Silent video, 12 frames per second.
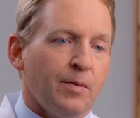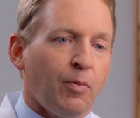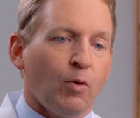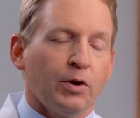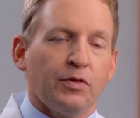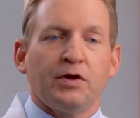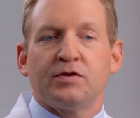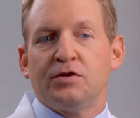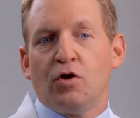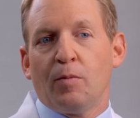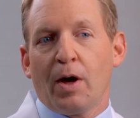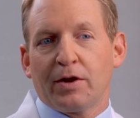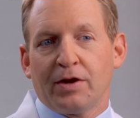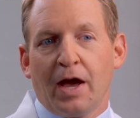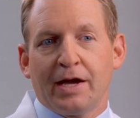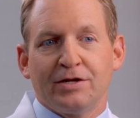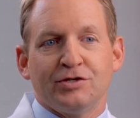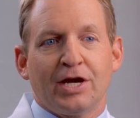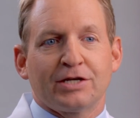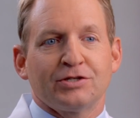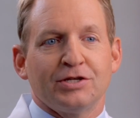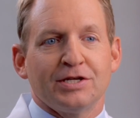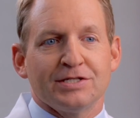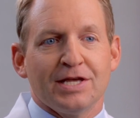important thing to know about an eye
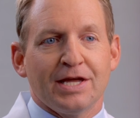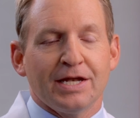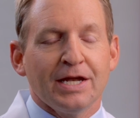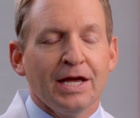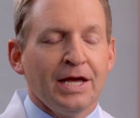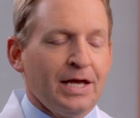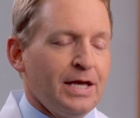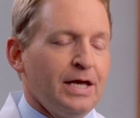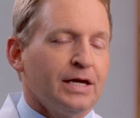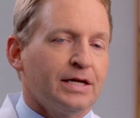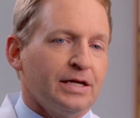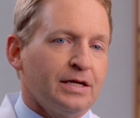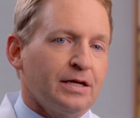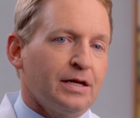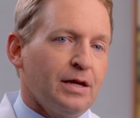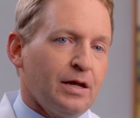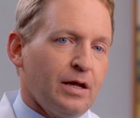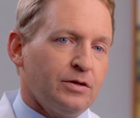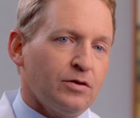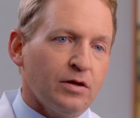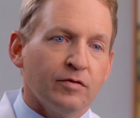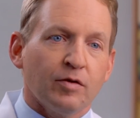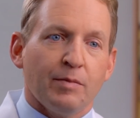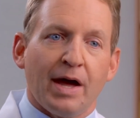injection is that it can
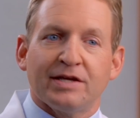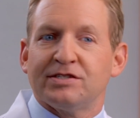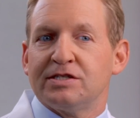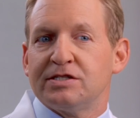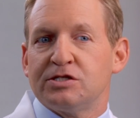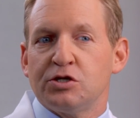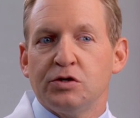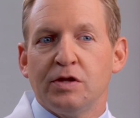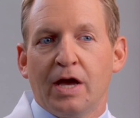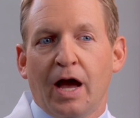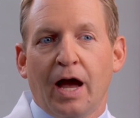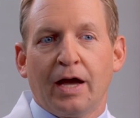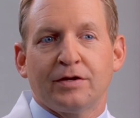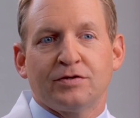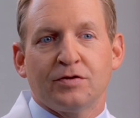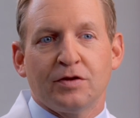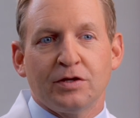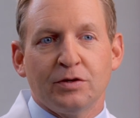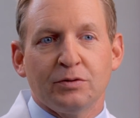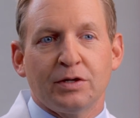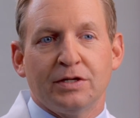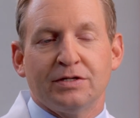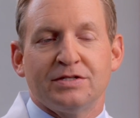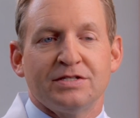deliver medicine to the eye so that you
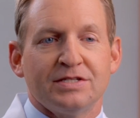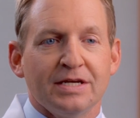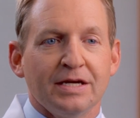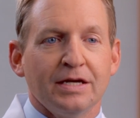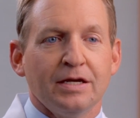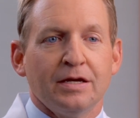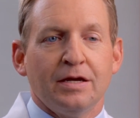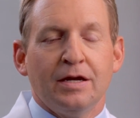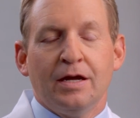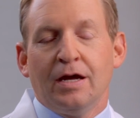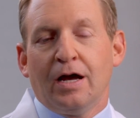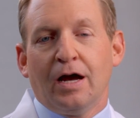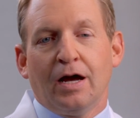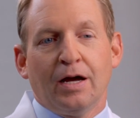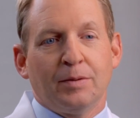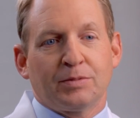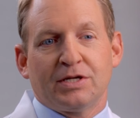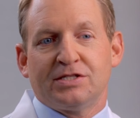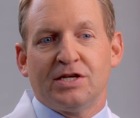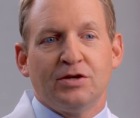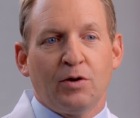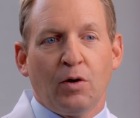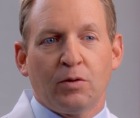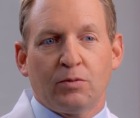can see, um, continue
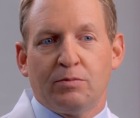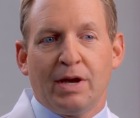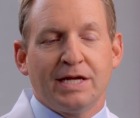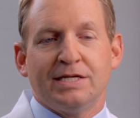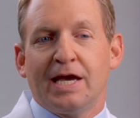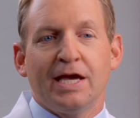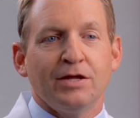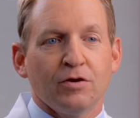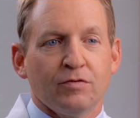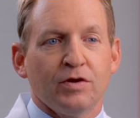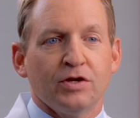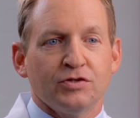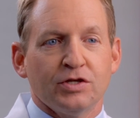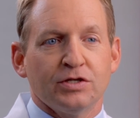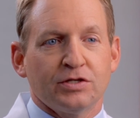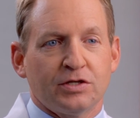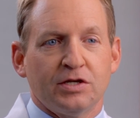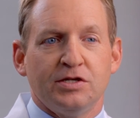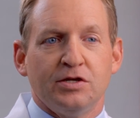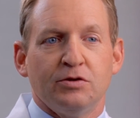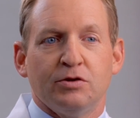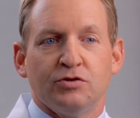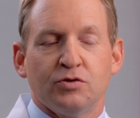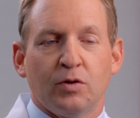to maintain your vision, to continue
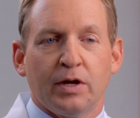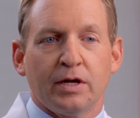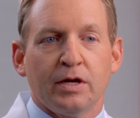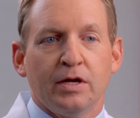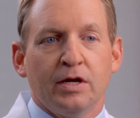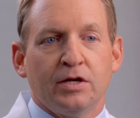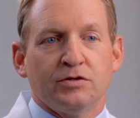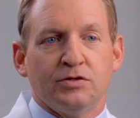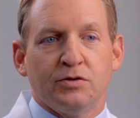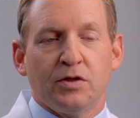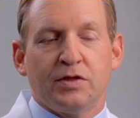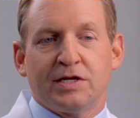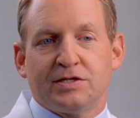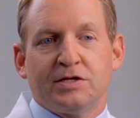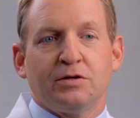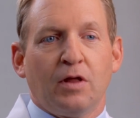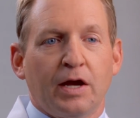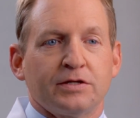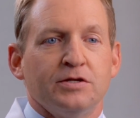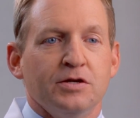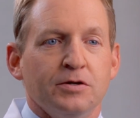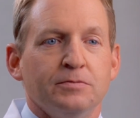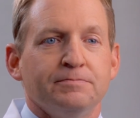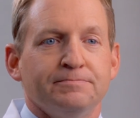to enjoy, to do the things that you like to
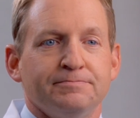do.